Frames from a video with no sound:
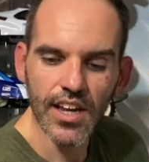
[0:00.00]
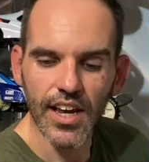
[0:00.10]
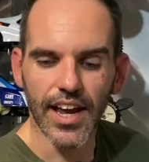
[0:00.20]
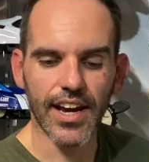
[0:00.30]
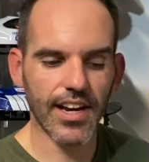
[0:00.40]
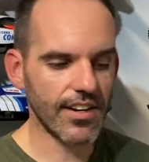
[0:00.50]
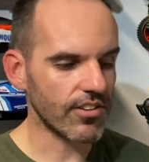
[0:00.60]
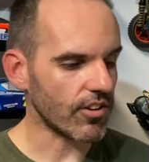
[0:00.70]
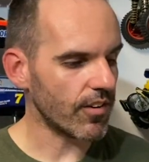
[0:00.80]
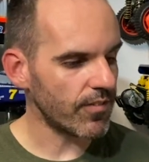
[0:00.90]
And
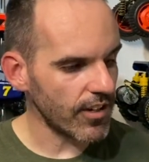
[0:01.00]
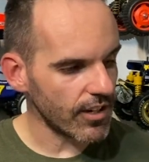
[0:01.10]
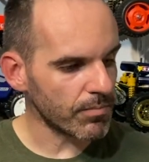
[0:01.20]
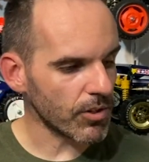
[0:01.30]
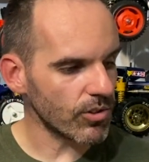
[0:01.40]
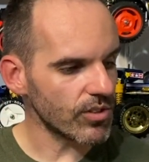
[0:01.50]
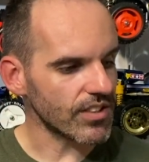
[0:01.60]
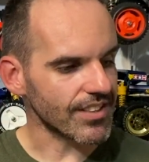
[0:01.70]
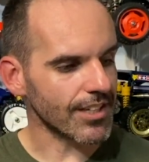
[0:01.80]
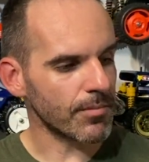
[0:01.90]
I figured because
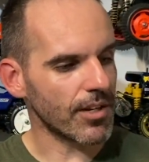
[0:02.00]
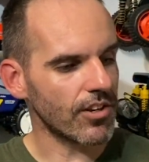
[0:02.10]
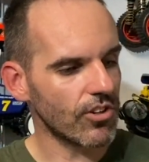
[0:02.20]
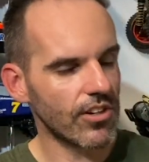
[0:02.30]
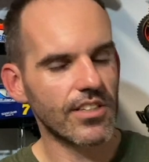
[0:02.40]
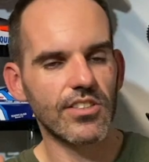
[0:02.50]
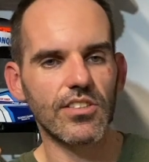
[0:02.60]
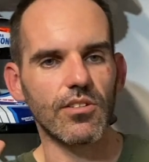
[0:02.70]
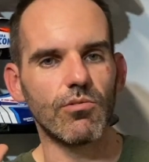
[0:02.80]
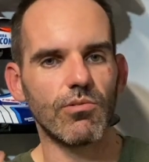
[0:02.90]
it's going to be a
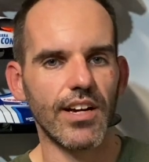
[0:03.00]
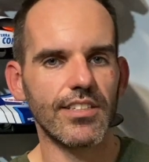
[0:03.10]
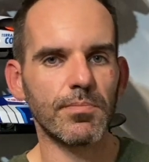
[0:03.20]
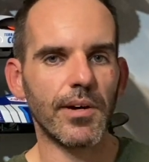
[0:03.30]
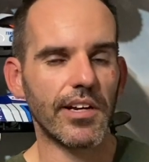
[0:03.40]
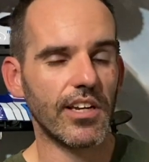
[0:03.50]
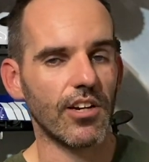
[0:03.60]
nice race buggy,